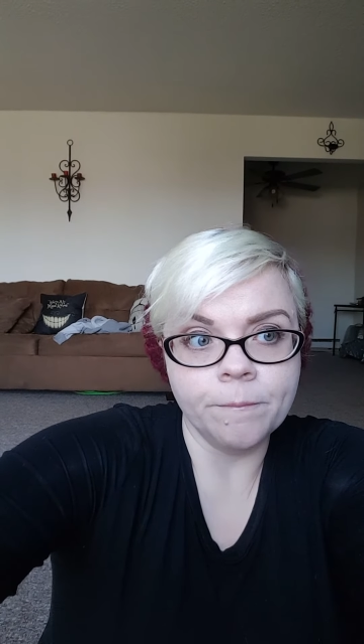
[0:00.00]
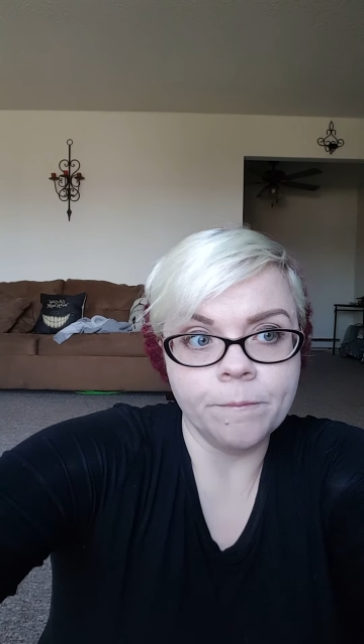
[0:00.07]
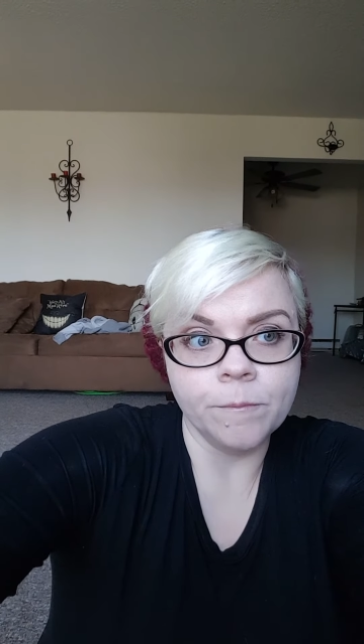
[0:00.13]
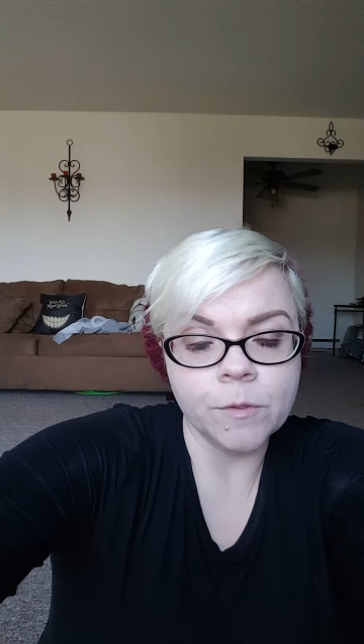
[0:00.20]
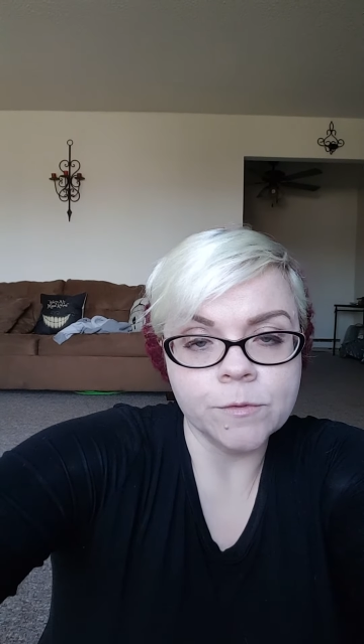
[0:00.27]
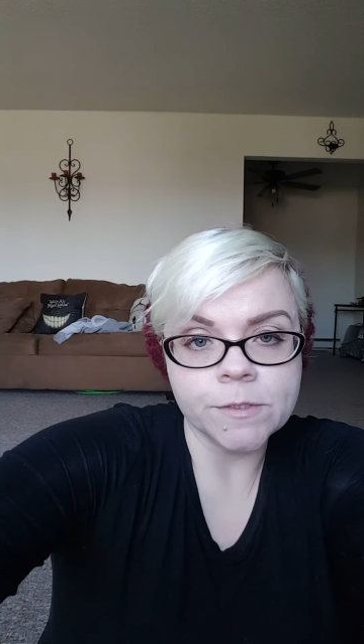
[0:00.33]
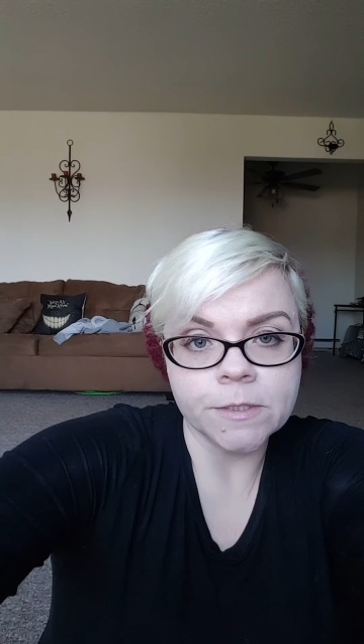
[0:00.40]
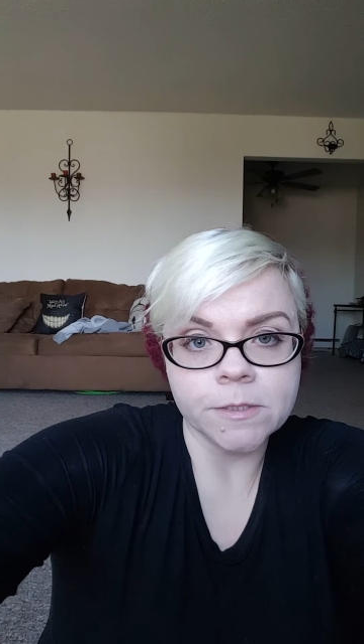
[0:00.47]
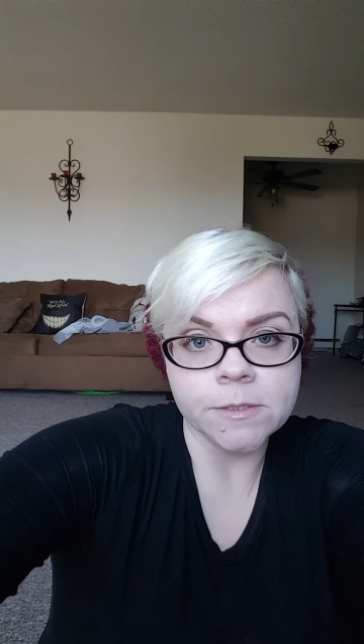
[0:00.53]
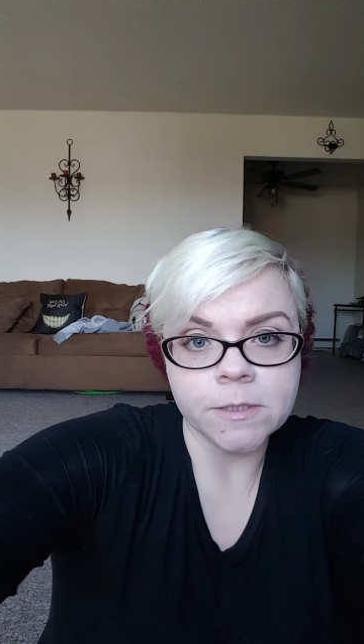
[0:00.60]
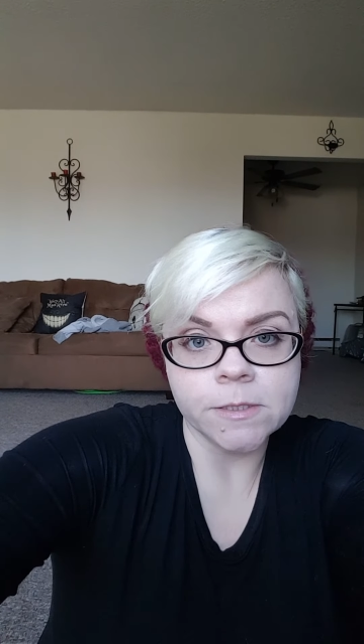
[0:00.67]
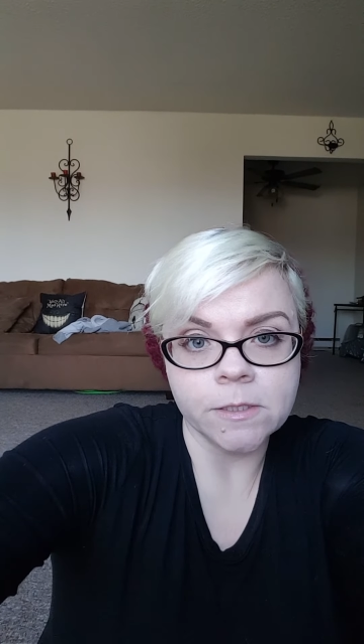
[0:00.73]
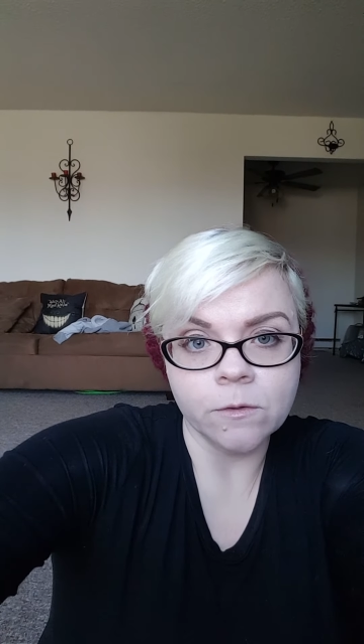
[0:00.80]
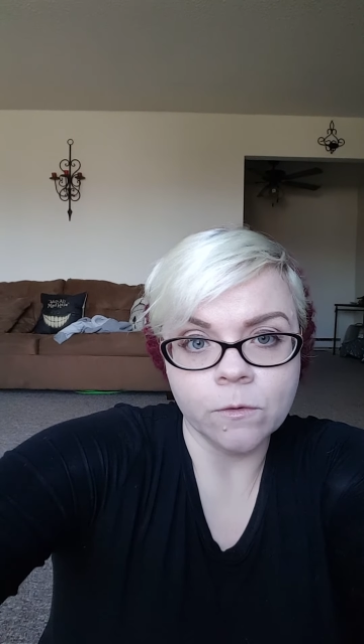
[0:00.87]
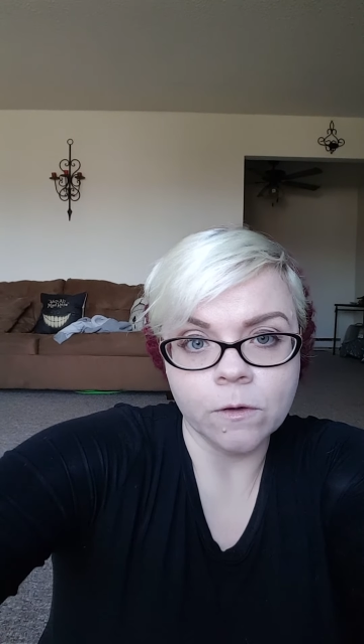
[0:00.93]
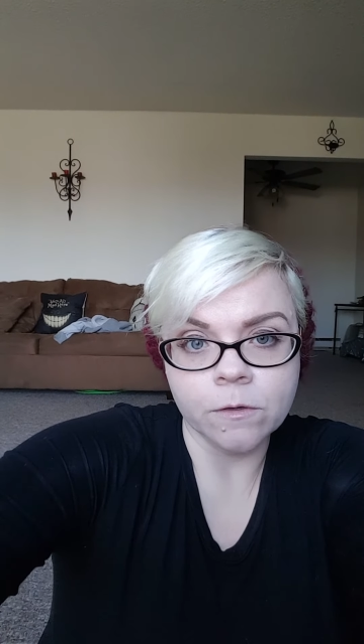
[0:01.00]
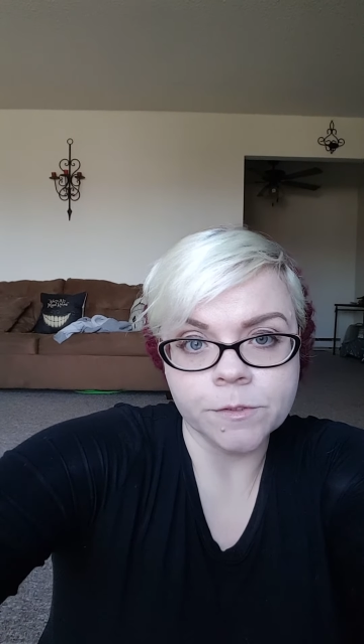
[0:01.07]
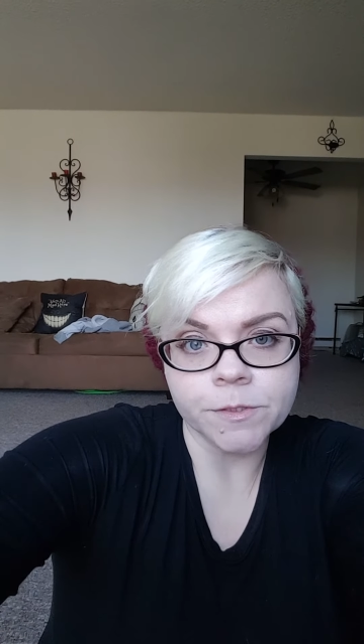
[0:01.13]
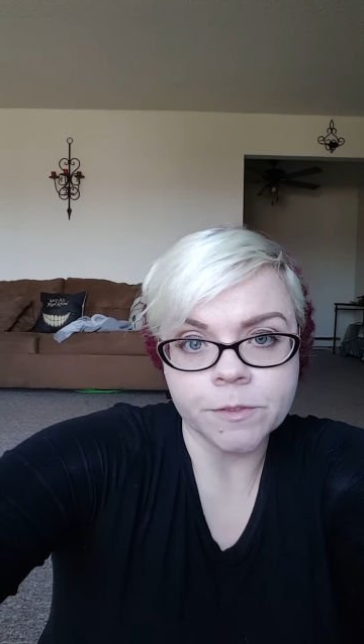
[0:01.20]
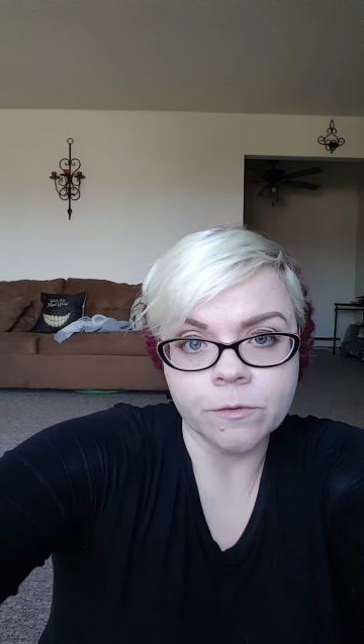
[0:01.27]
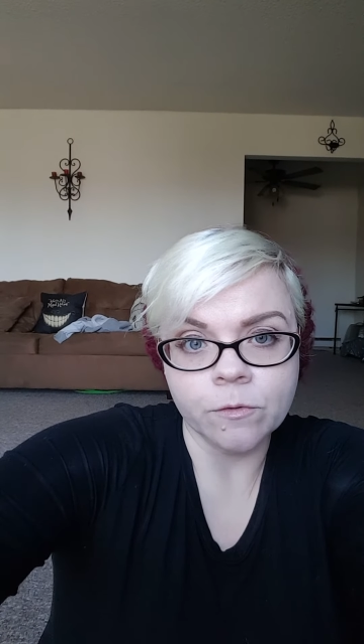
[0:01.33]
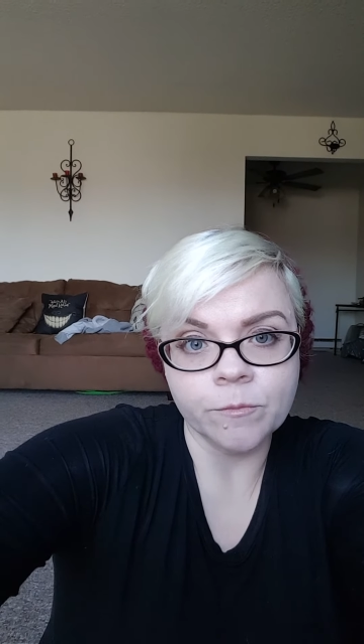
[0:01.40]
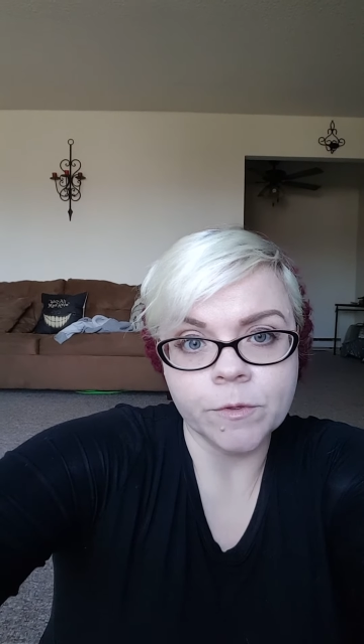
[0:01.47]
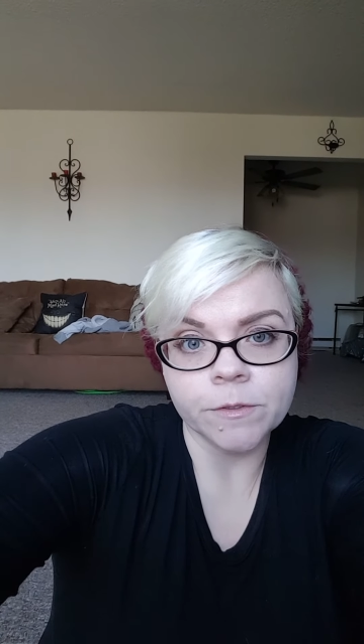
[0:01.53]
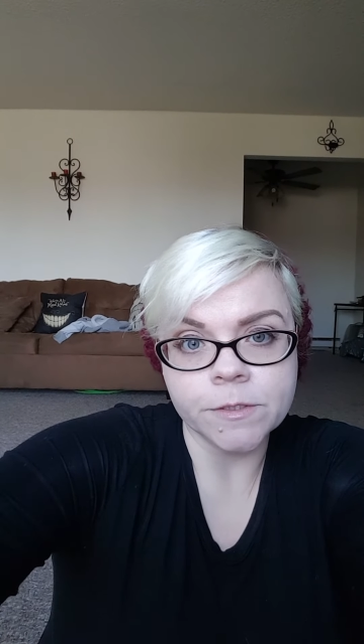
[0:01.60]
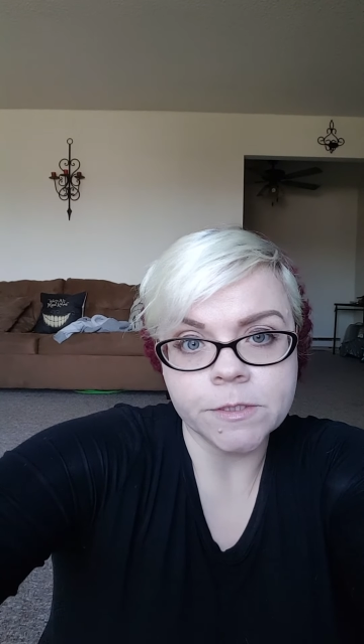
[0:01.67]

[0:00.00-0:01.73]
mucinous adenocarcinoma